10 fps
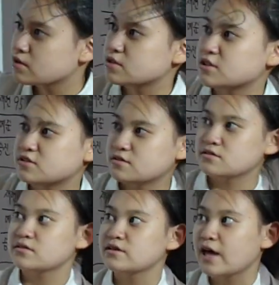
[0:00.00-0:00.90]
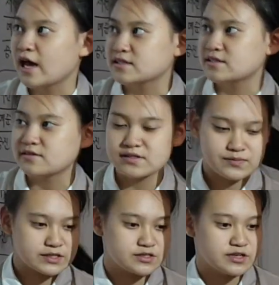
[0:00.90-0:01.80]
the axis of
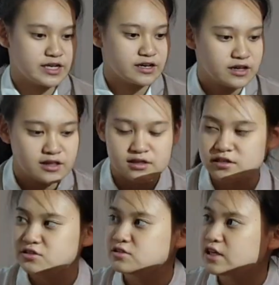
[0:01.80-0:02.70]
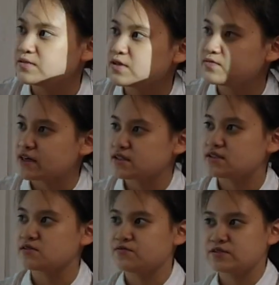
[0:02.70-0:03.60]
symmetry. There are 2 types of
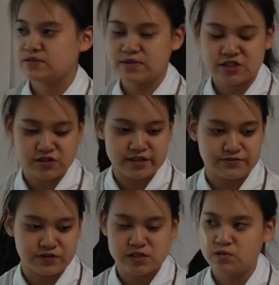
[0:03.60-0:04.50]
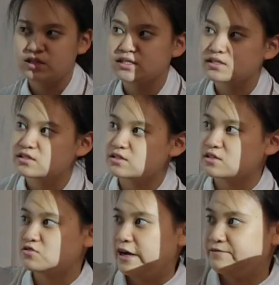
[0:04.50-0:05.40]
axis of symmetry. The first one is the
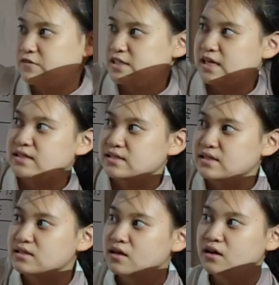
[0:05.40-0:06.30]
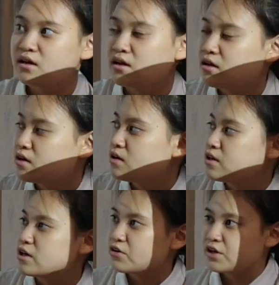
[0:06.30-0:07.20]
transverse axis.
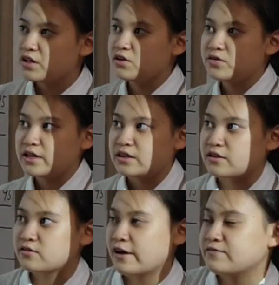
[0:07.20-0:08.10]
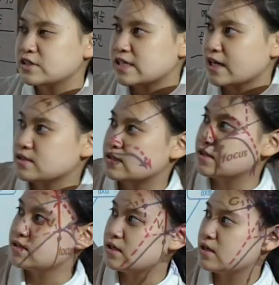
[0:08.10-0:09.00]
Here you can note that the transverse
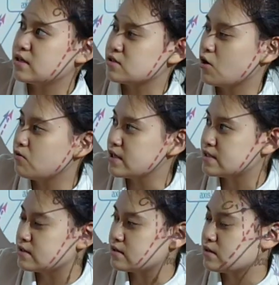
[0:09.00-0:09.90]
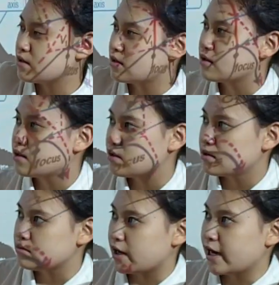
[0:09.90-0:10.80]
axis is always
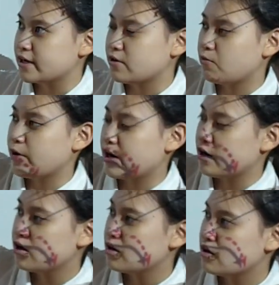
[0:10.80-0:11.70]
lied where